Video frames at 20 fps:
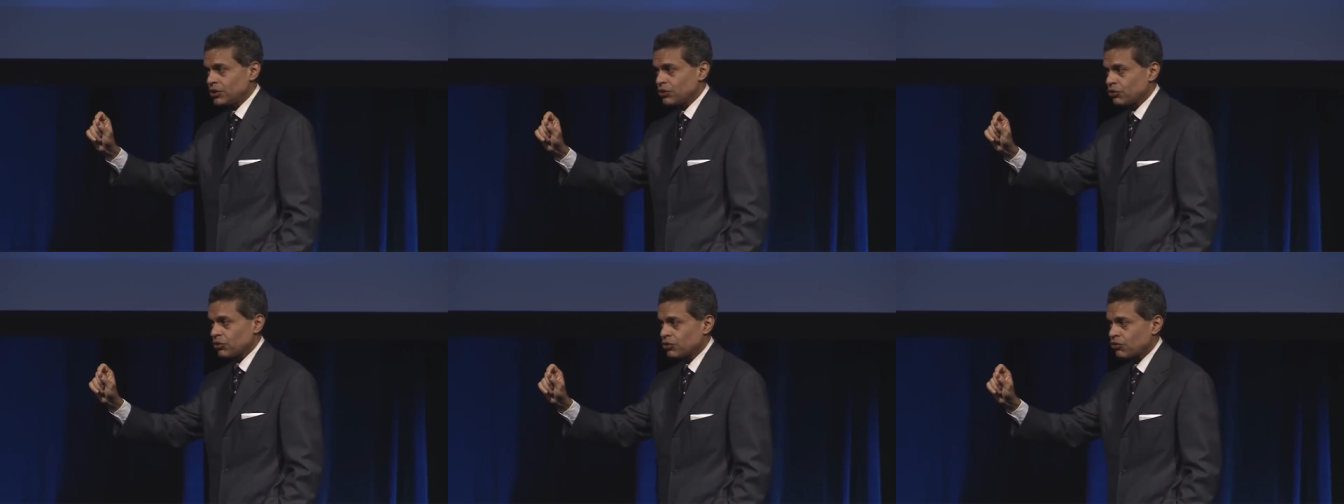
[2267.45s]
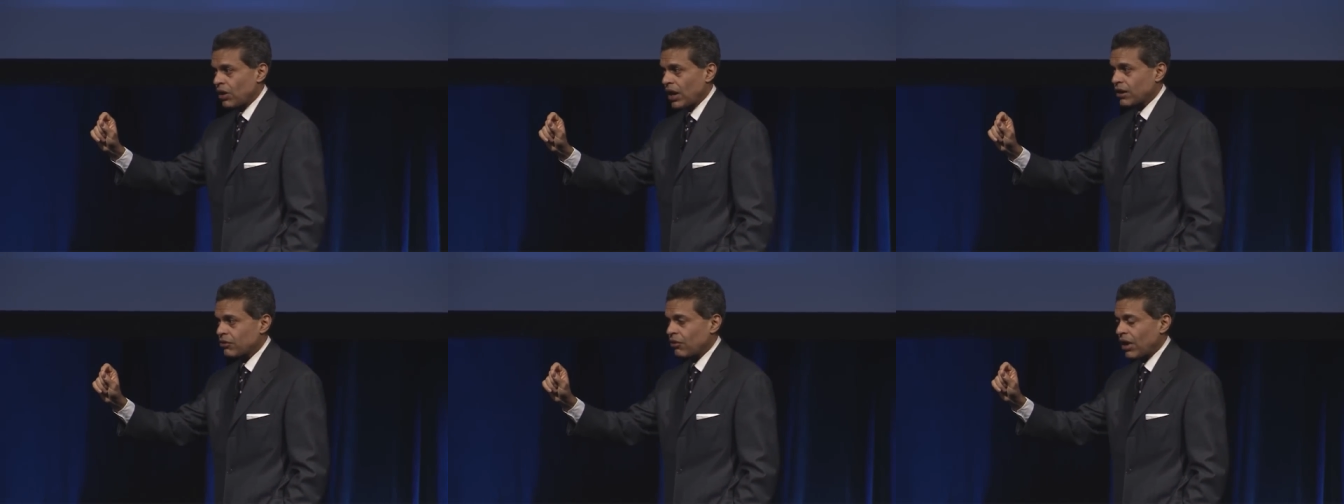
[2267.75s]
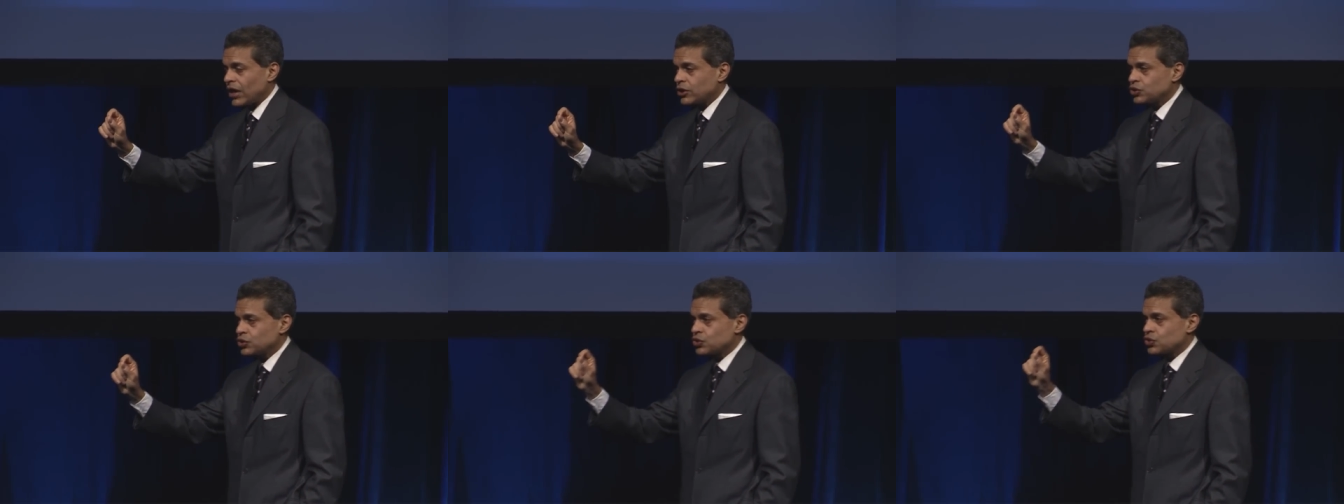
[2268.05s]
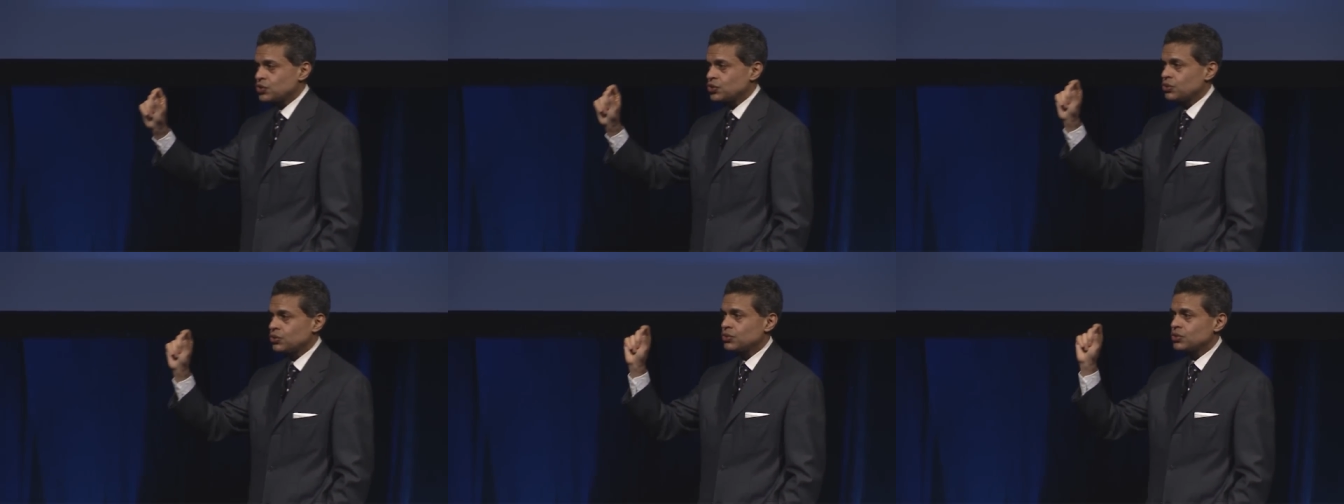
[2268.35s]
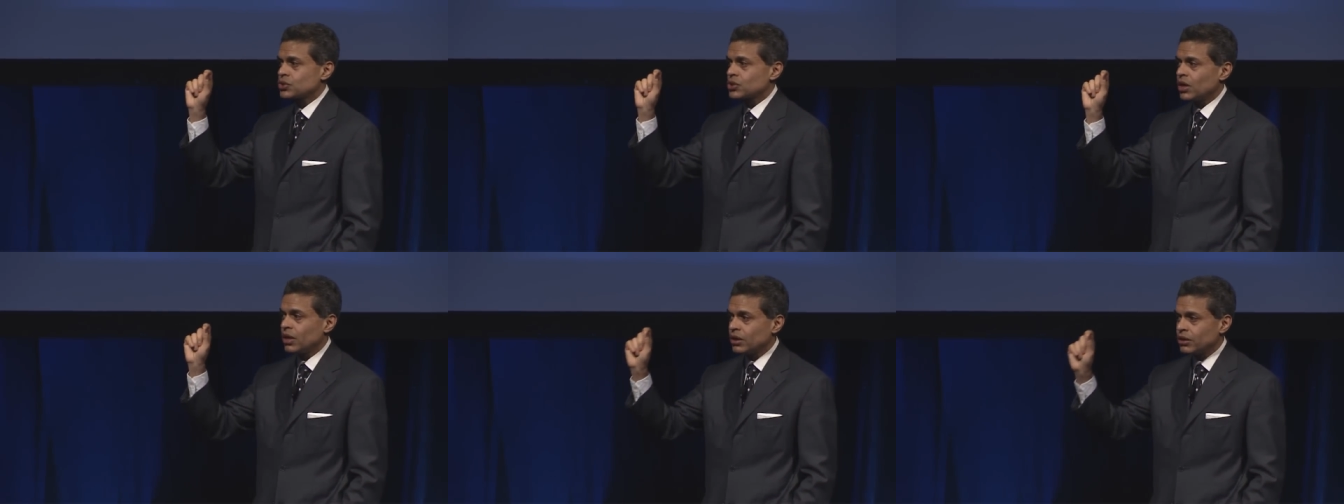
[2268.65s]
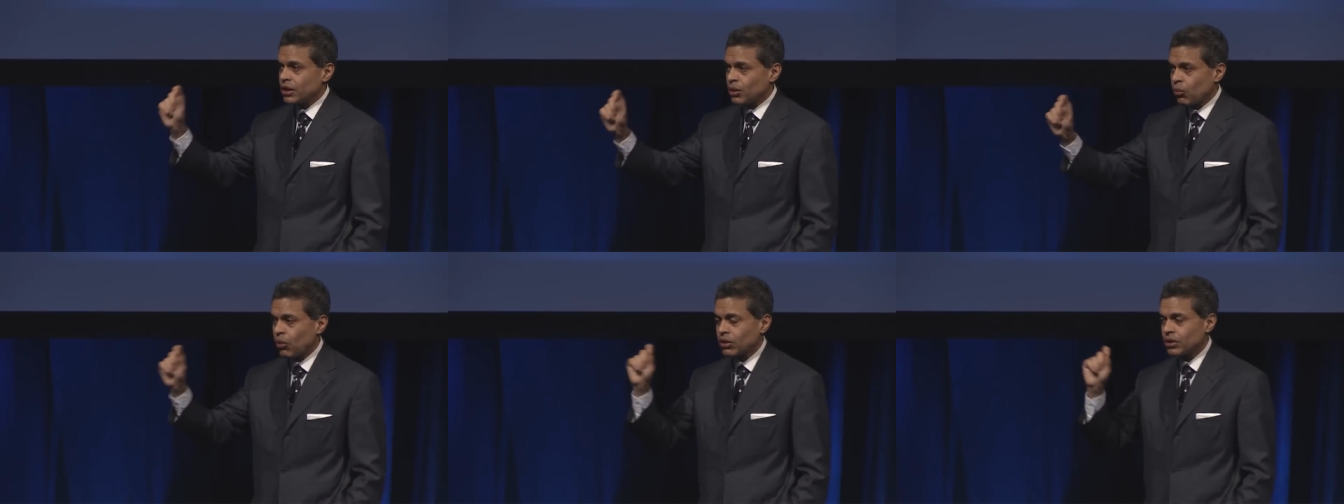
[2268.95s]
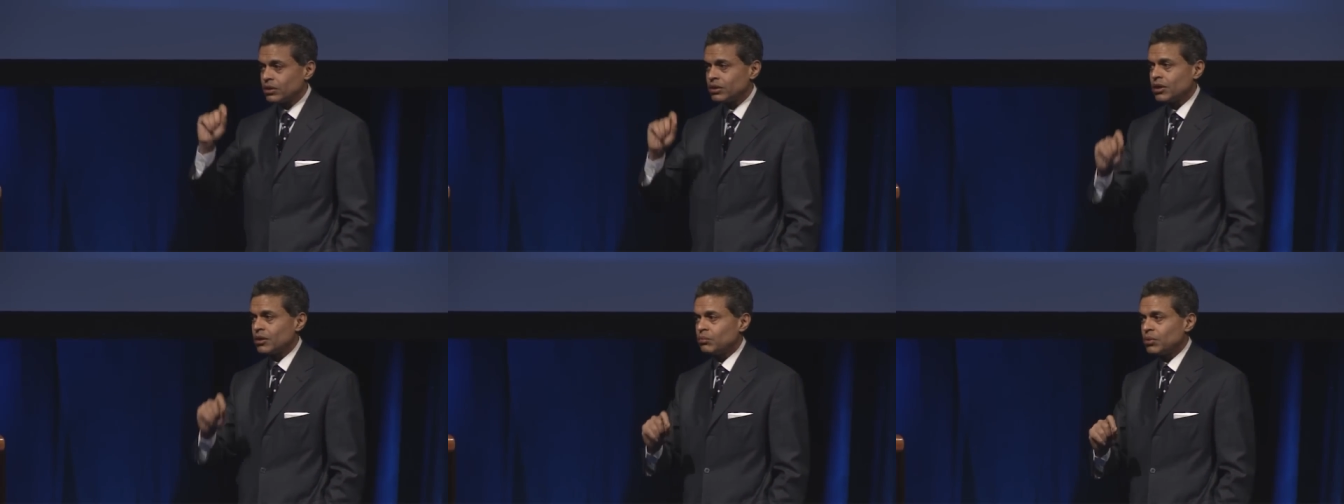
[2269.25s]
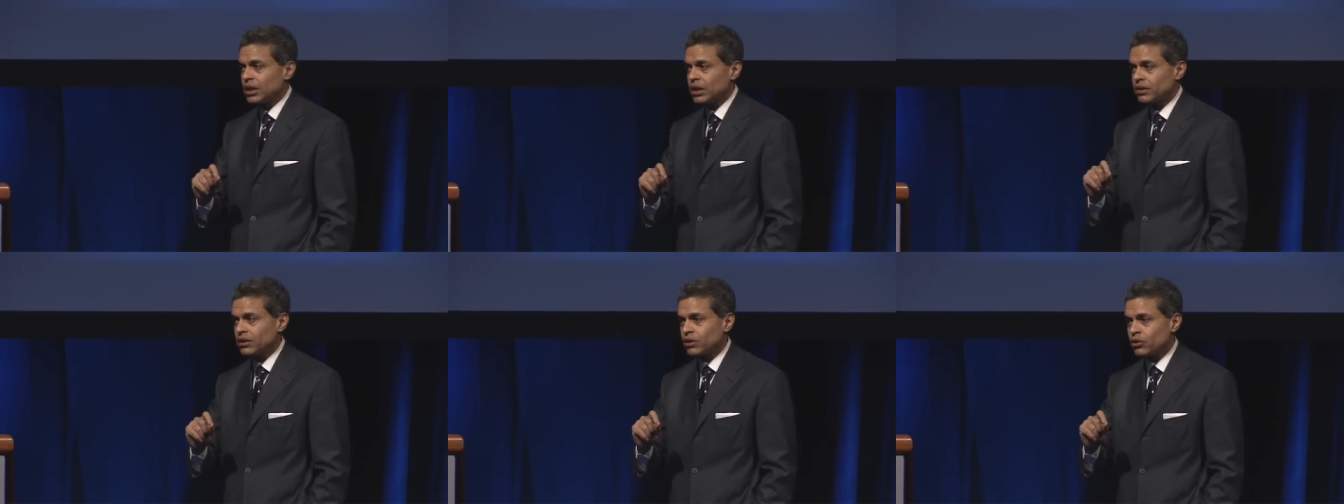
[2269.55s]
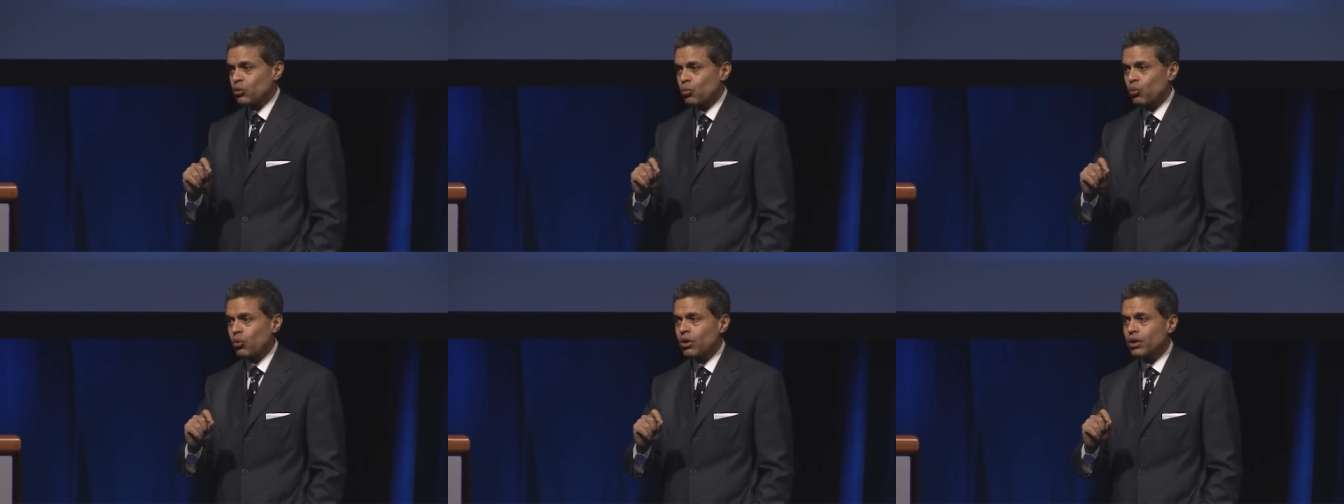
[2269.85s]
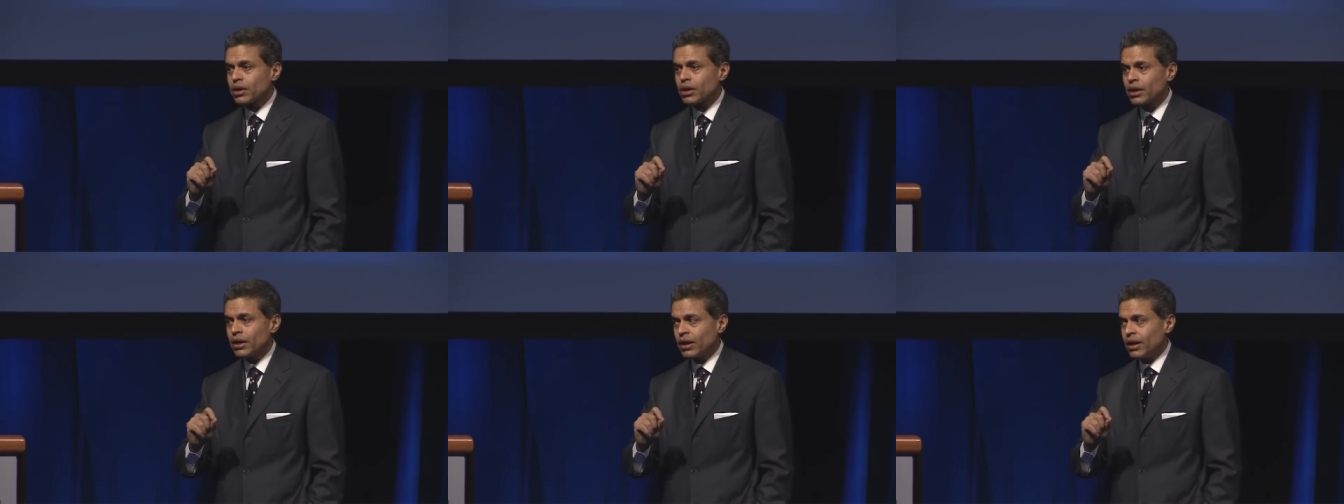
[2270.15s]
to attract graduate students. They wanted the ability to work